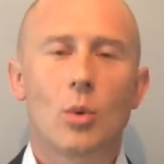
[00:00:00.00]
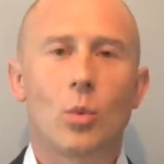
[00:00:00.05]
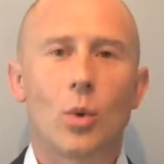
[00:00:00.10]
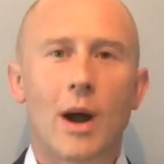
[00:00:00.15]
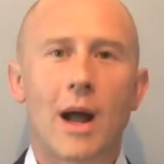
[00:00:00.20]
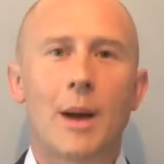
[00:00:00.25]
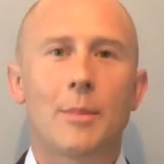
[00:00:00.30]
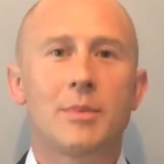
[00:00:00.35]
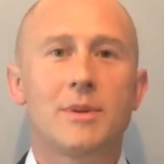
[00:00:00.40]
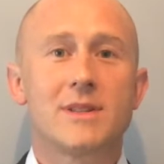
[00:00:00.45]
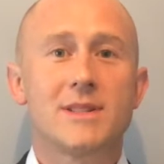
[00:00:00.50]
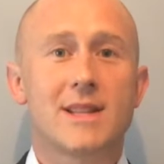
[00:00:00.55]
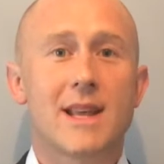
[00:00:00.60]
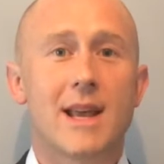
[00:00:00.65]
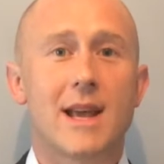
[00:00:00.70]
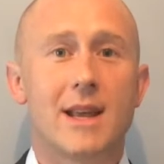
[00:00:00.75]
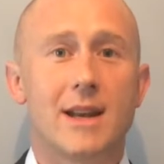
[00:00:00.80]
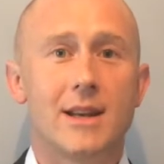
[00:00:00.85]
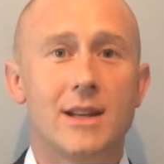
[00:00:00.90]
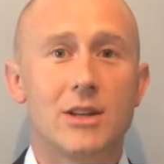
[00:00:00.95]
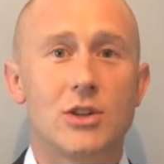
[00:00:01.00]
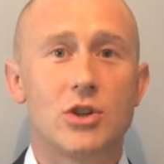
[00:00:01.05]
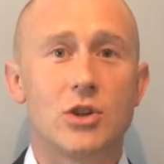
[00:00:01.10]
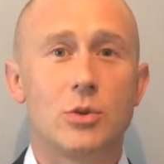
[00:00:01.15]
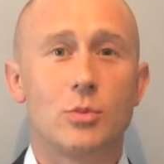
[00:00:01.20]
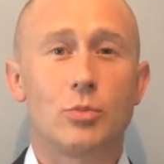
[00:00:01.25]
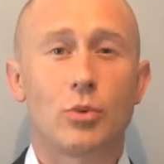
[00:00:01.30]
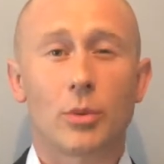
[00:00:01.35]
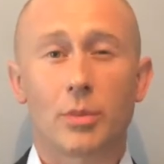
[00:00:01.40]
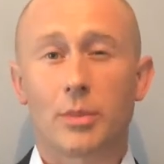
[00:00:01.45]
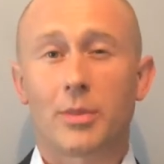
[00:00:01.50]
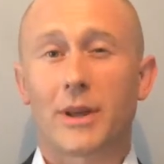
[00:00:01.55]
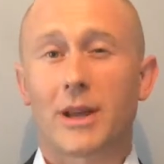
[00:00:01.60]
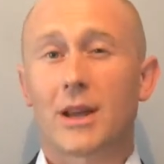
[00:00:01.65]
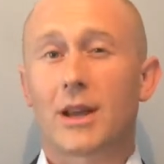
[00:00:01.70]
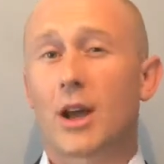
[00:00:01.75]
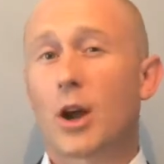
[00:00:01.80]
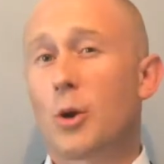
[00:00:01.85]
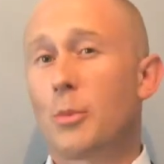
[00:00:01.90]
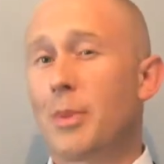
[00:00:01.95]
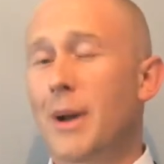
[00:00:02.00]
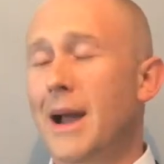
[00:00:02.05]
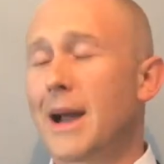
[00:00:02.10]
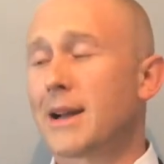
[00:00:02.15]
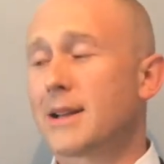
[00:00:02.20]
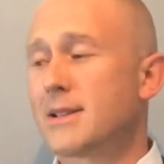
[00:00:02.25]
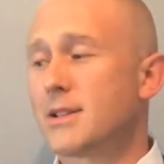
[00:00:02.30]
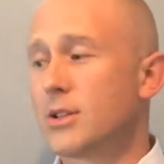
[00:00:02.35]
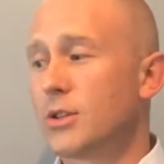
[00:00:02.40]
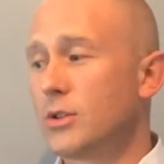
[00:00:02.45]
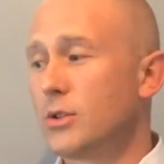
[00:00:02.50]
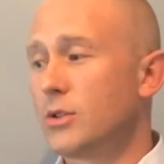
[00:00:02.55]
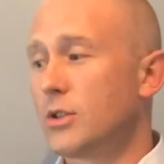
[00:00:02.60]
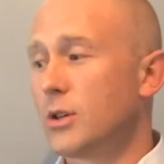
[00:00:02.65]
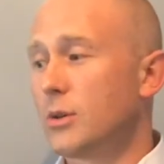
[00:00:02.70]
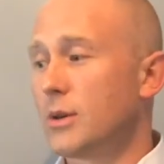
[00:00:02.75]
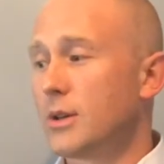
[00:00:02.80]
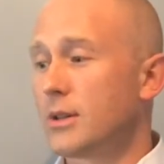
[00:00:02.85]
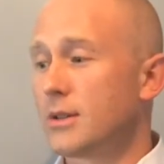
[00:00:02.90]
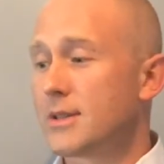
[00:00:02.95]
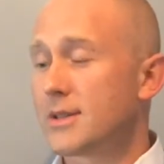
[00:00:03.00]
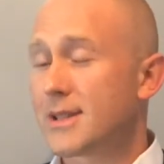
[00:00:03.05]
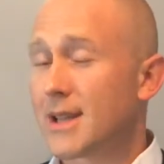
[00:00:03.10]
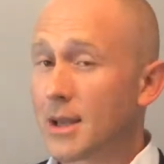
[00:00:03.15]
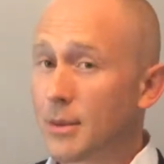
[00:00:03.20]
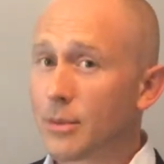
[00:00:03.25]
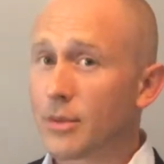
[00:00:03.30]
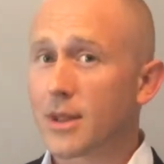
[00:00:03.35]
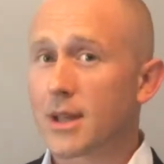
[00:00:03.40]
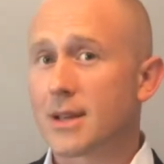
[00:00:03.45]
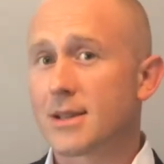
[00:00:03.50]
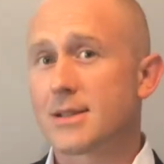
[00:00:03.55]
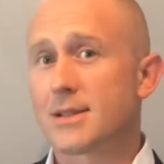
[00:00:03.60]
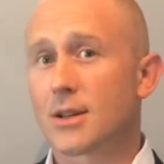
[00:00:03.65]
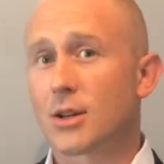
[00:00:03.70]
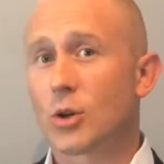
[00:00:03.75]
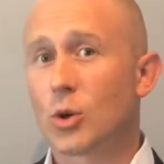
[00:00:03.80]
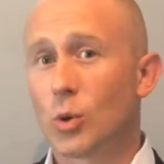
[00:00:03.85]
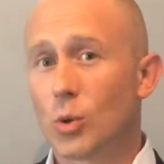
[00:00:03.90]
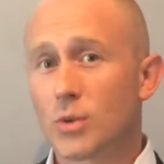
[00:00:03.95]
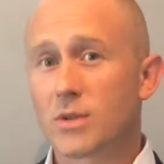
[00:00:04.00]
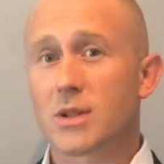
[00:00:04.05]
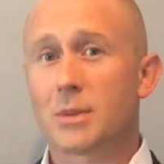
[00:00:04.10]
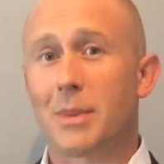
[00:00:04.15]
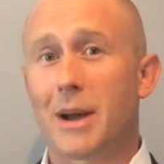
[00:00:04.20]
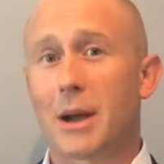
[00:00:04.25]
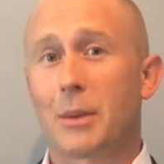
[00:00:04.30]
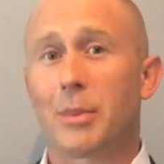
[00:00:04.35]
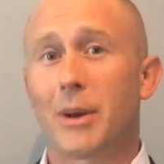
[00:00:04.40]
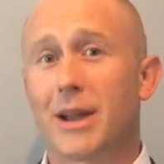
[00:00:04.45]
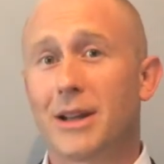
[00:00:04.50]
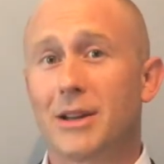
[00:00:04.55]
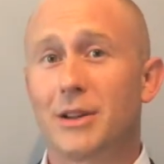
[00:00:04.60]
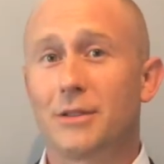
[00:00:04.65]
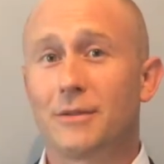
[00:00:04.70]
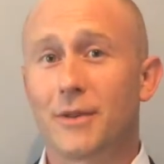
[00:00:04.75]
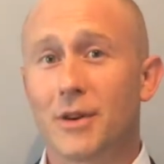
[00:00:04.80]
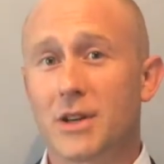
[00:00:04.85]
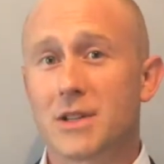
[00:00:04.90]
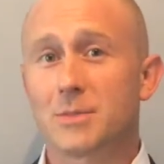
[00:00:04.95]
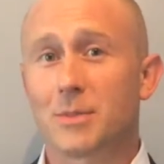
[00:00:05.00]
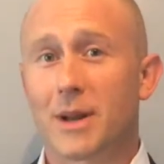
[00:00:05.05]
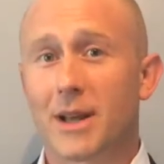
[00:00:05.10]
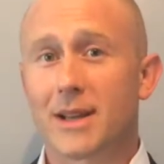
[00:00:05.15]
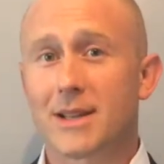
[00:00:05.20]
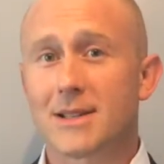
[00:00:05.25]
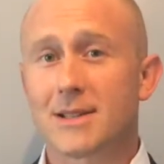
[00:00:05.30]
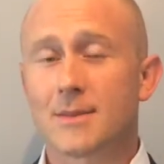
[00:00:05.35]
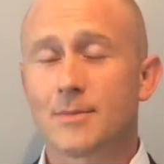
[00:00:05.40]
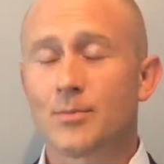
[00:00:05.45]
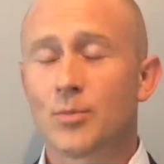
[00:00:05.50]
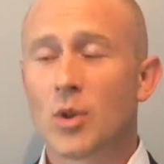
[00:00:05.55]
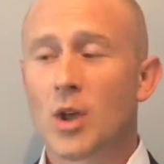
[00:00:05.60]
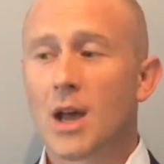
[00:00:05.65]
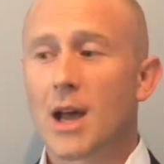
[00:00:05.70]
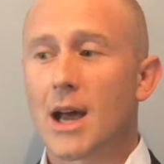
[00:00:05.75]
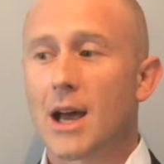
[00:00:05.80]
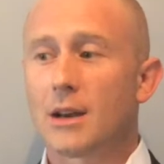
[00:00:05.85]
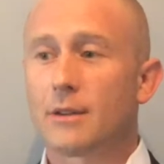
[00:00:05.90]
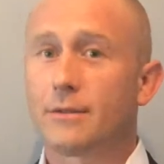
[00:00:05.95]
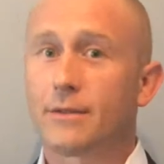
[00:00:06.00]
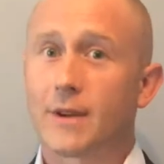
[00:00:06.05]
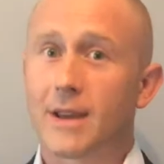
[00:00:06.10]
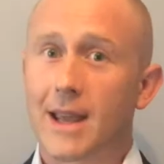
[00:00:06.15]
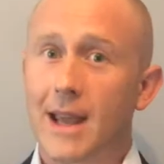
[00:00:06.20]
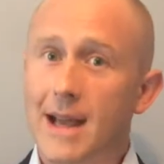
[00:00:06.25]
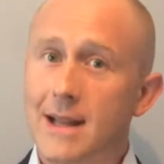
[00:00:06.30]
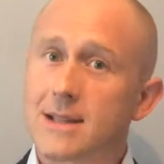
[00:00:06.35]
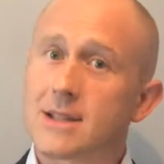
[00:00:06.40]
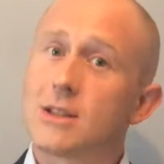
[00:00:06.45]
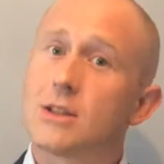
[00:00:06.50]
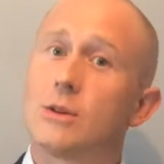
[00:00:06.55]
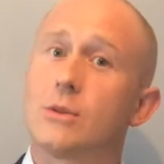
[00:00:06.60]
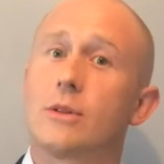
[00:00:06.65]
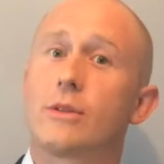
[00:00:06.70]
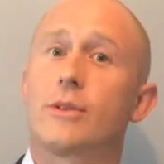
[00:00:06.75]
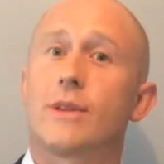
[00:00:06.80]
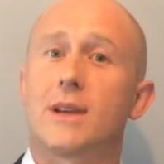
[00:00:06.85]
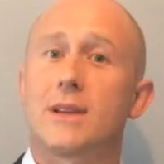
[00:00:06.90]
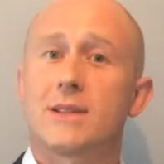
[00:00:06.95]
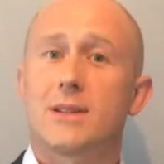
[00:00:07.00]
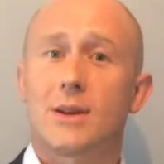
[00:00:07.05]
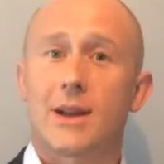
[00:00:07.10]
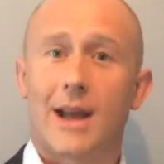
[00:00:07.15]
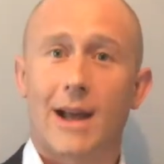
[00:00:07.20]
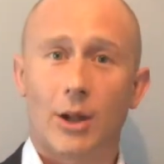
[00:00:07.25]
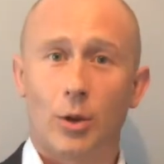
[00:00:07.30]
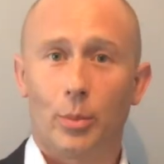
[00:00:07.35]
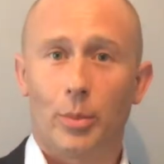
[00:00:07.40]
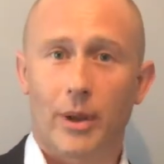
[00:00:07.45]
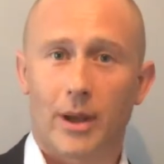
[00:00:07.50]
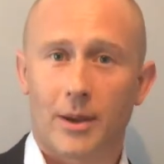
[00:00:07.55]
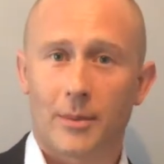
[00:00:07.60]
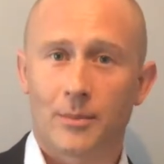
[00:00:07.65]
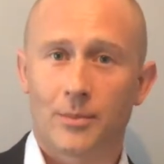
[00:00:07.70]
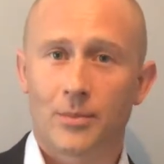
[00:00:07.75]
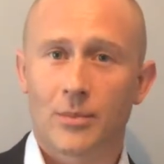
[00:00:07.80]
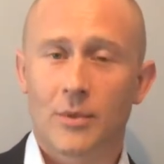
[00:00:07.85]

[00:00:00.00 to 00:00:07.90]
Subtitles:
What happens then is you probably go back to doing the same things that caused the back pain in the first place and forget to do the things that are helping.